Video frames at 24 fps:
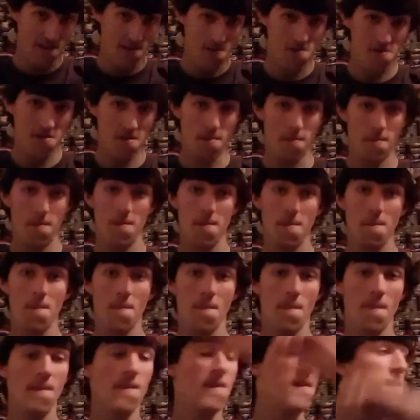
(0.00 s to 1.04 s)
in no trouble.
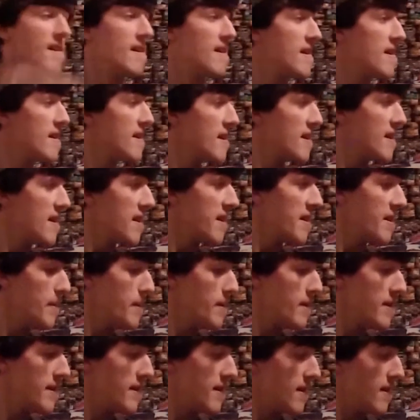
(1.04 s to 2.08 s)

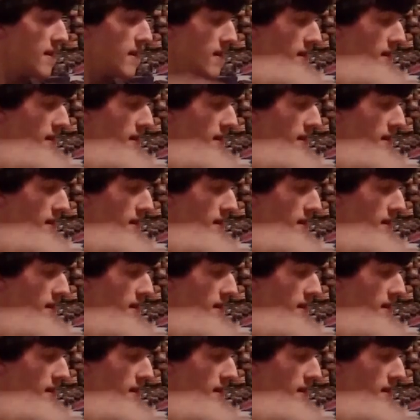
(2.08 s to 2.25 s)
Anyway,